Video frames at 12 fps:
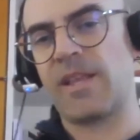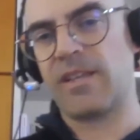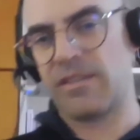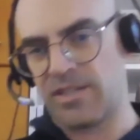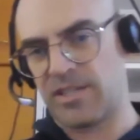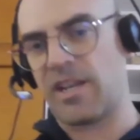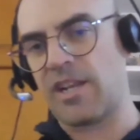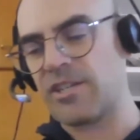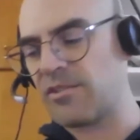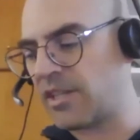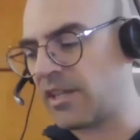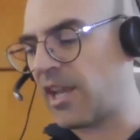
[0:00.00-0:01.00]
the sensors,
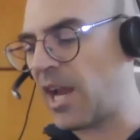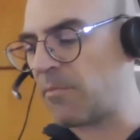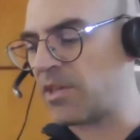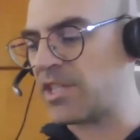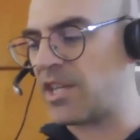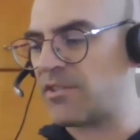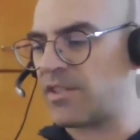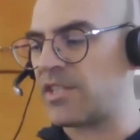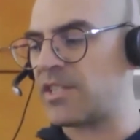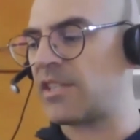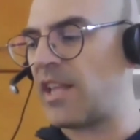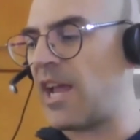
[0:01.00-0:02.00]
the camera sensors, the
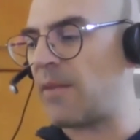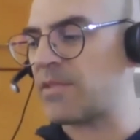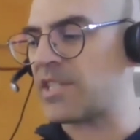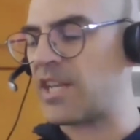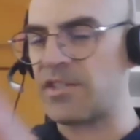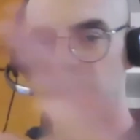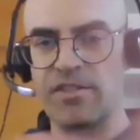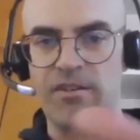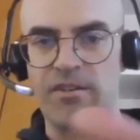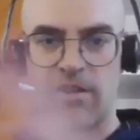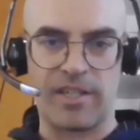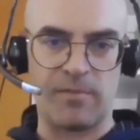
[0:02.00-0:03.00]
SLAM sensors that
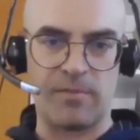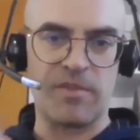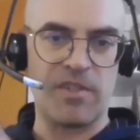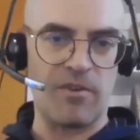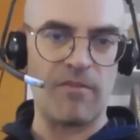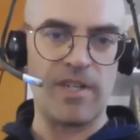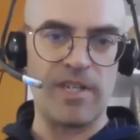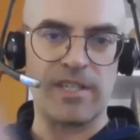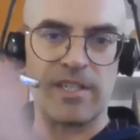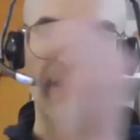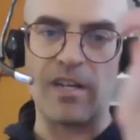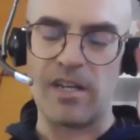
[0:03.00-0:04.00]
are like
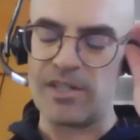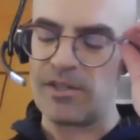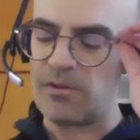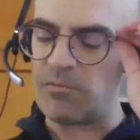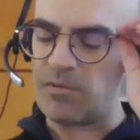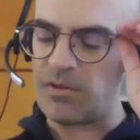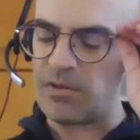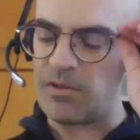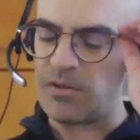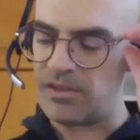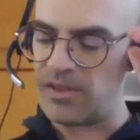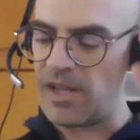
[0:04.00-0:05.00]
observing your world,